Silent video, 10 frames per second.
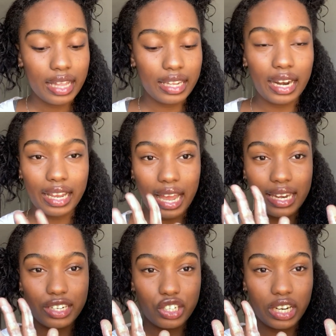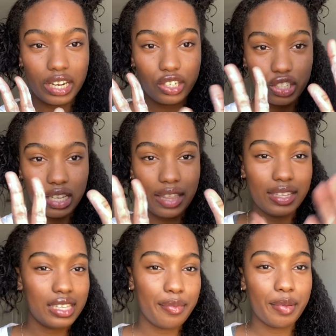Then I get literally just like the
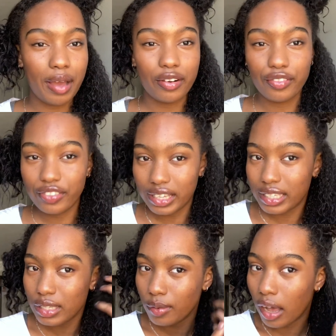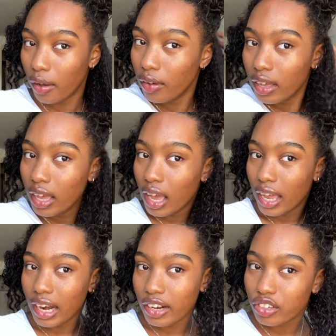same amount of this as well,
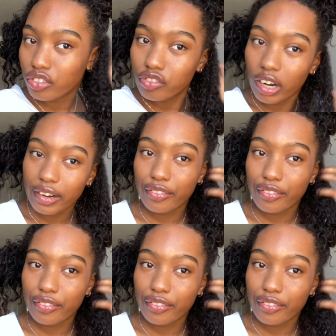and I just run it